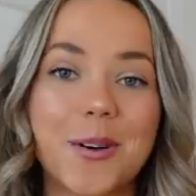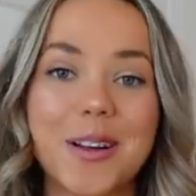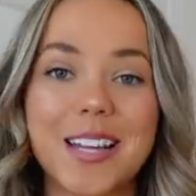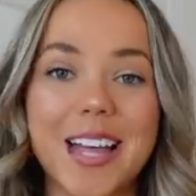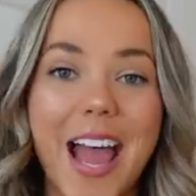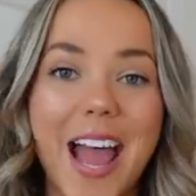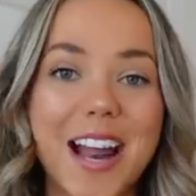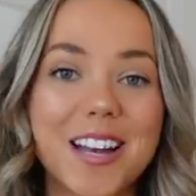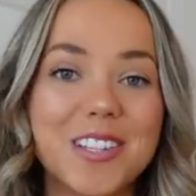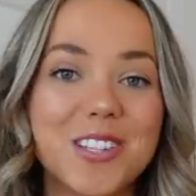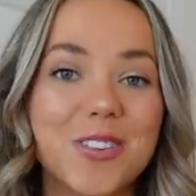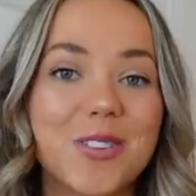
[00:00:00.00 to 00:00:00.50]

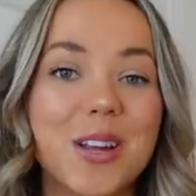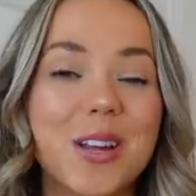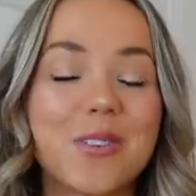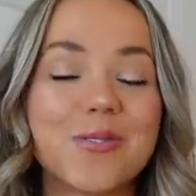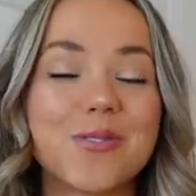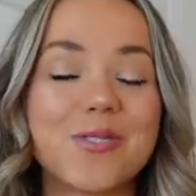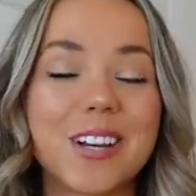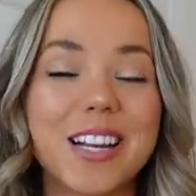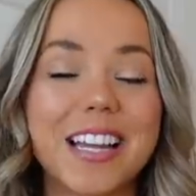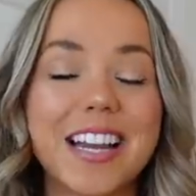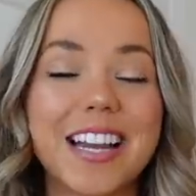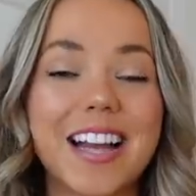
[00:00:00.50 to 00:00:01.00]
again, you can
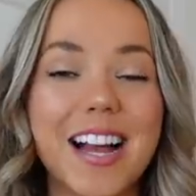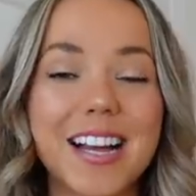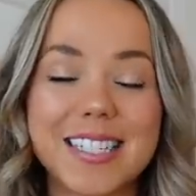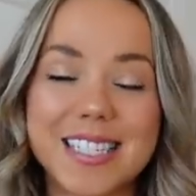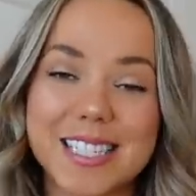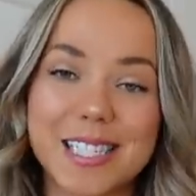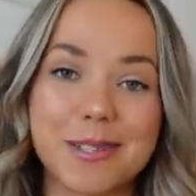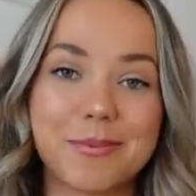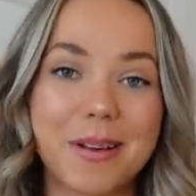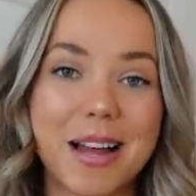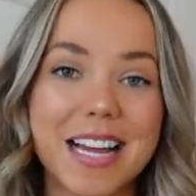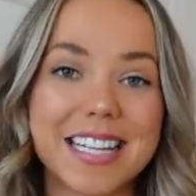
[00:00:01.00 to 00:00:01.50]
really
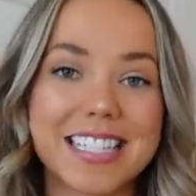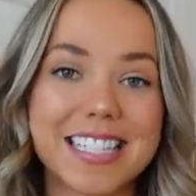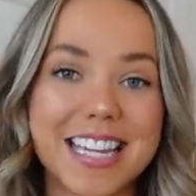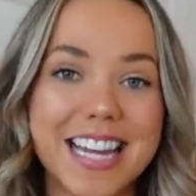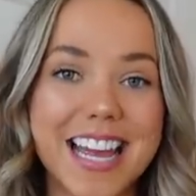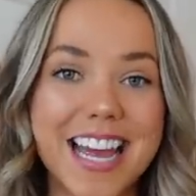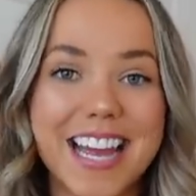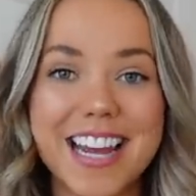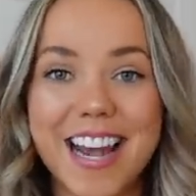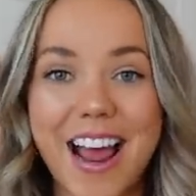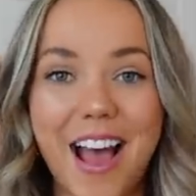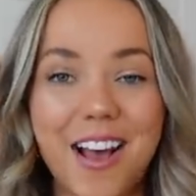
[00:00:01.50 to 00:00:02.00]
customize
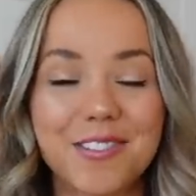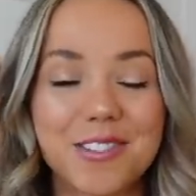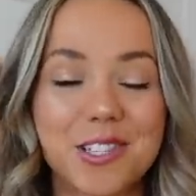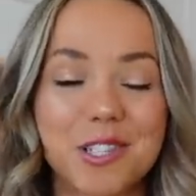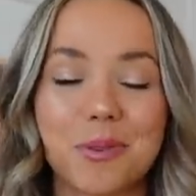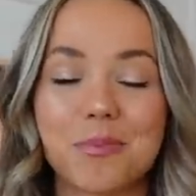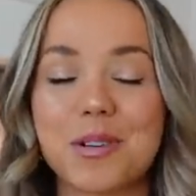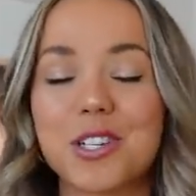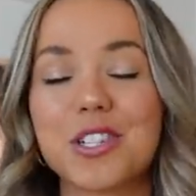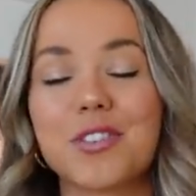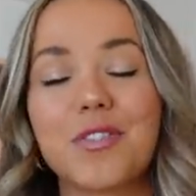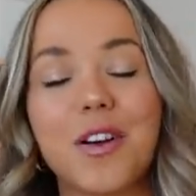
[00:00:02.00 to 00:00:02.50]
it and have so
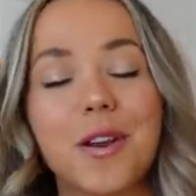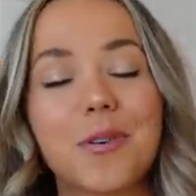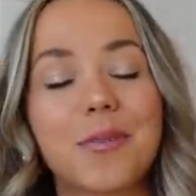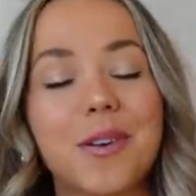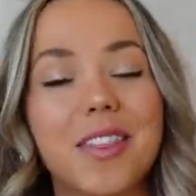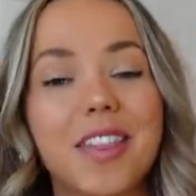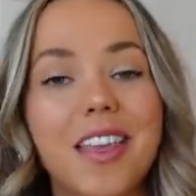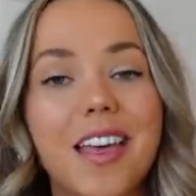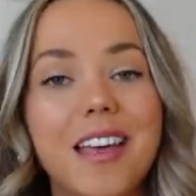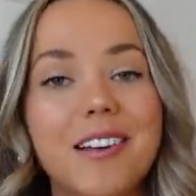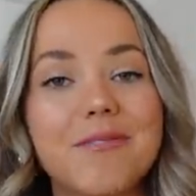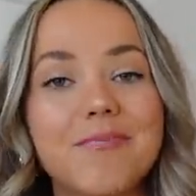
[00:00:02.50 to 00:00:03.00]
much fun
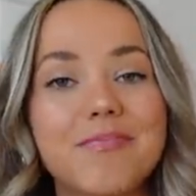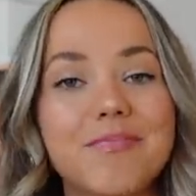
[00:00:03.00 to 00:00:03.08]
with it.